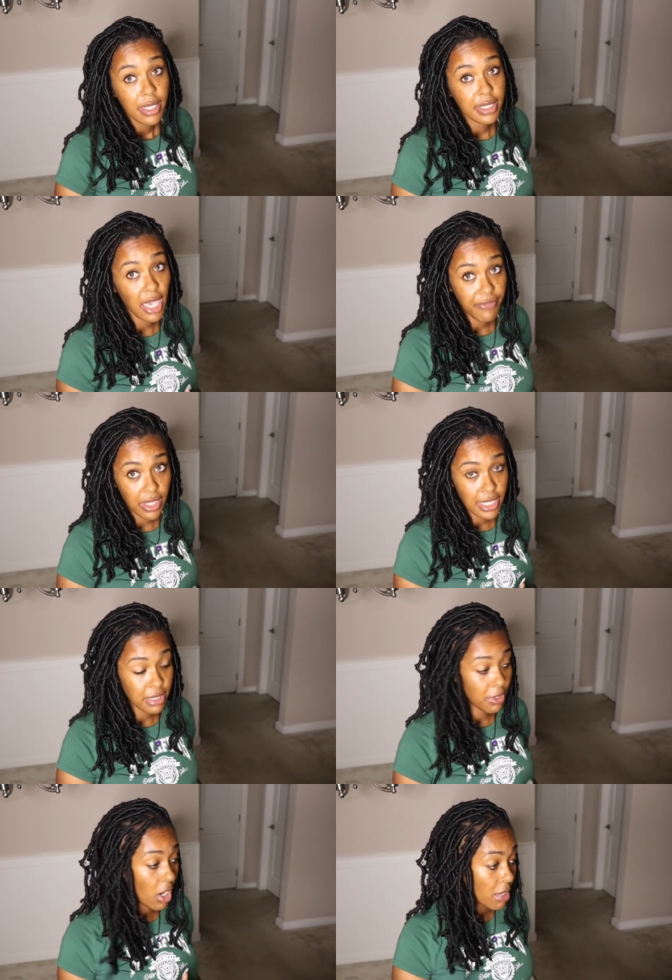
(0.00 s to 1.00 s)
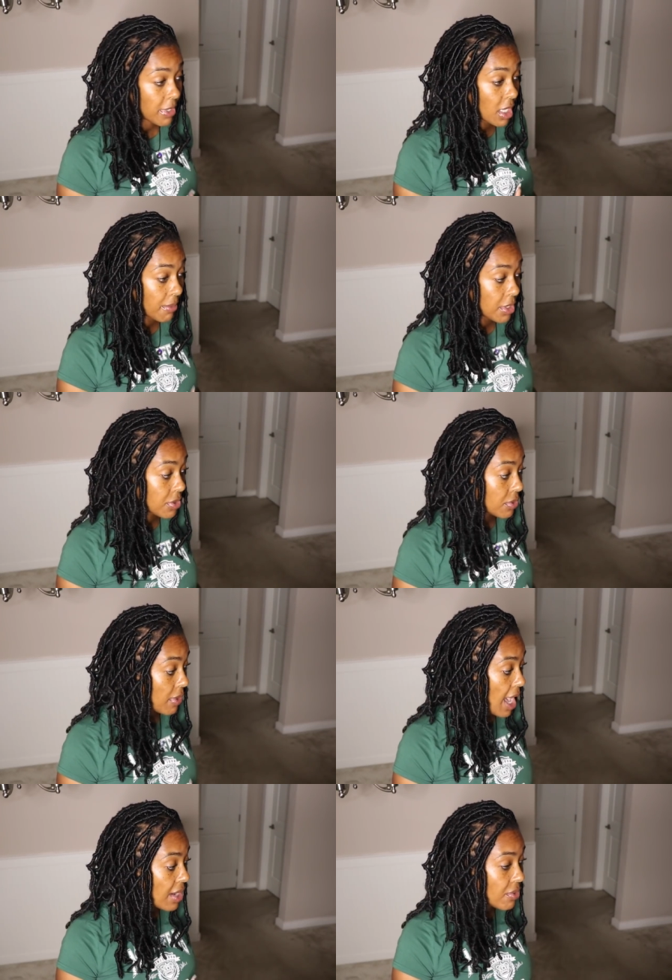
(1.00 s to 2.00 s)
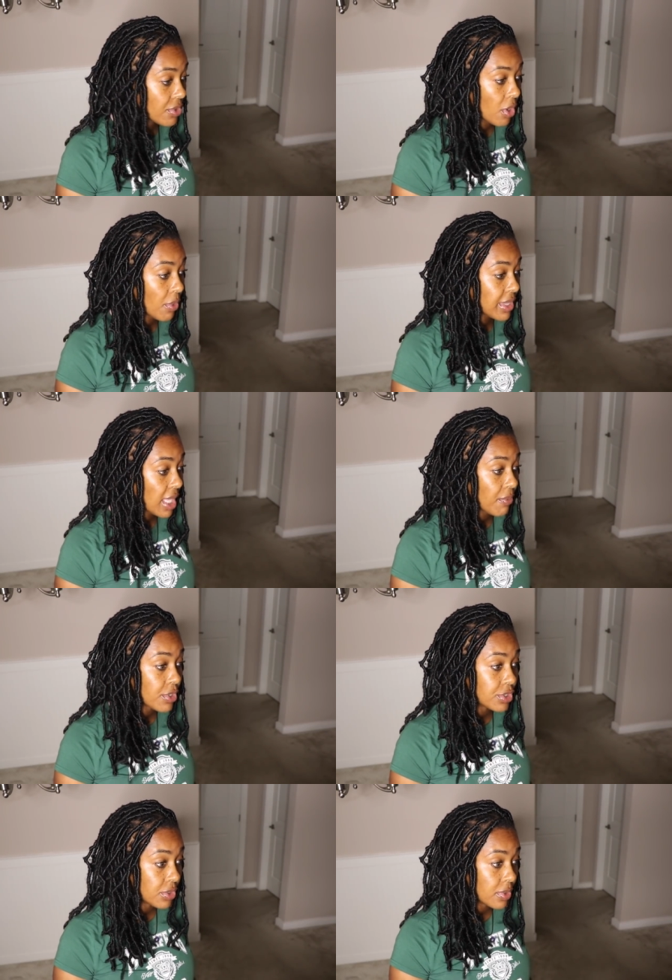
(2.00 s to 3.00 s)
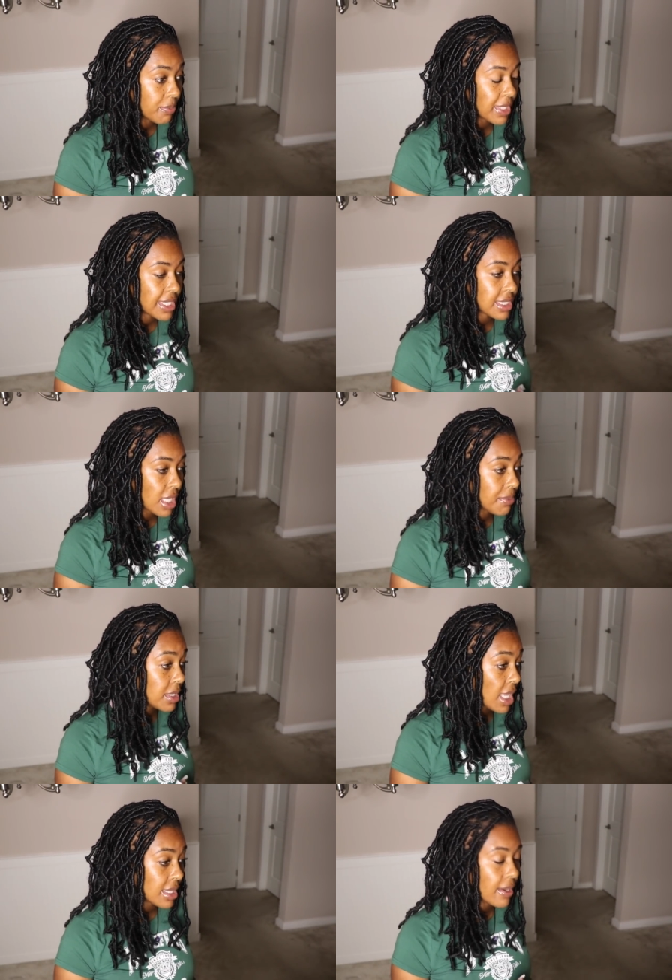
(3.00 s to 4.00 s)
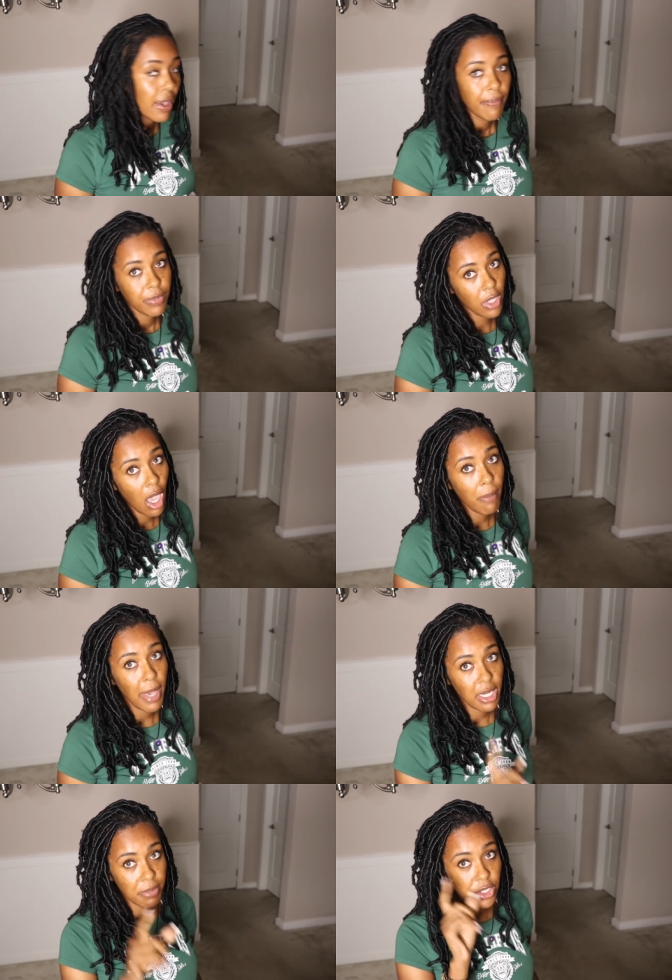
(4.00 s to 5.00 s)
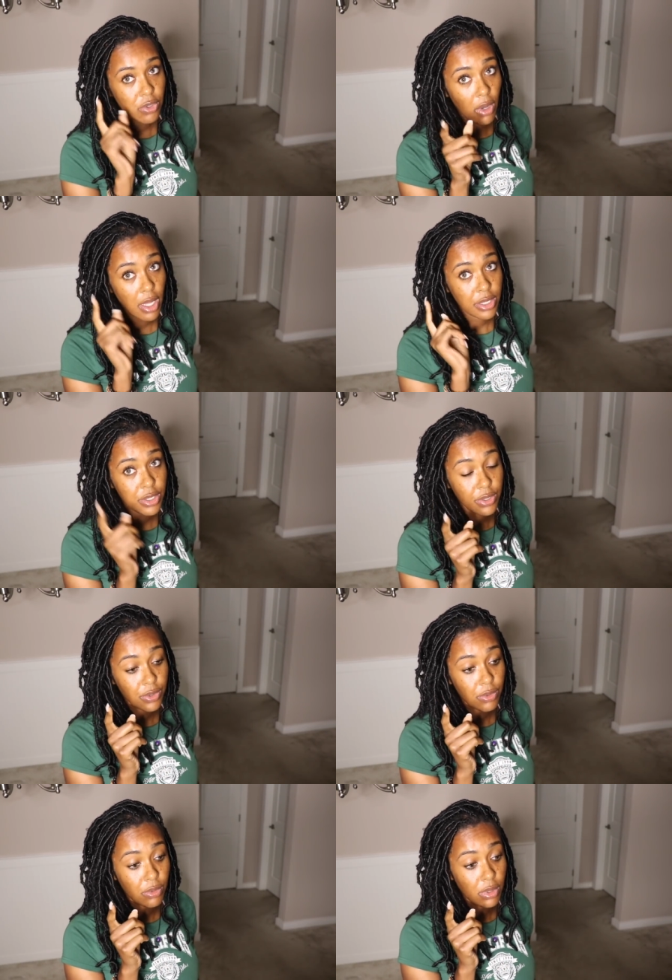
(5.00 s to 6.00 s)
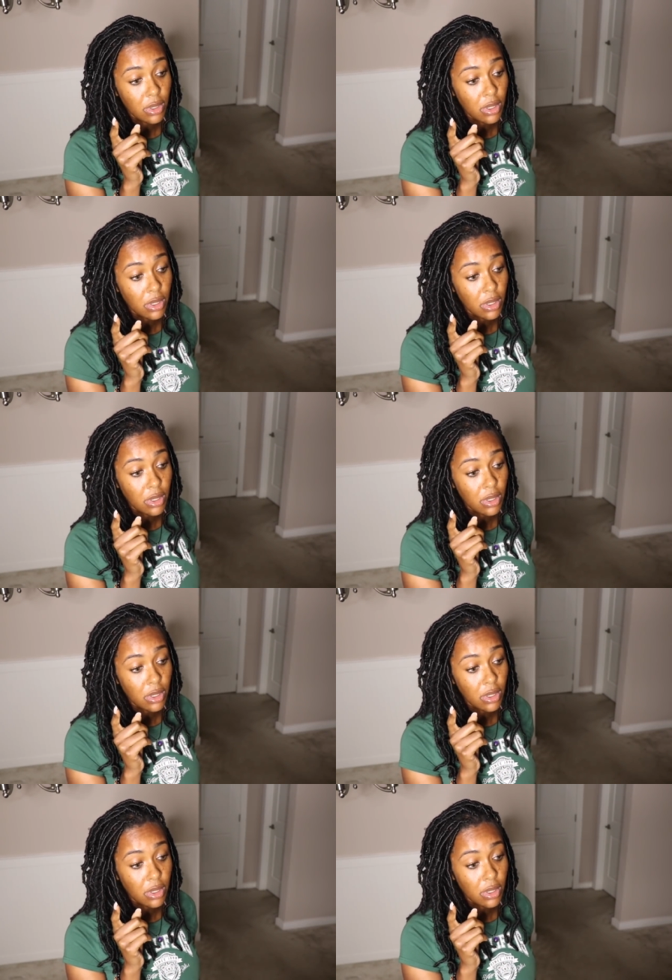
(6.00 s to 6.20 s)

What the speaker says: Definitely some karma coming through. I don't know what they were doing, but it's something that y'all might have been drawn to.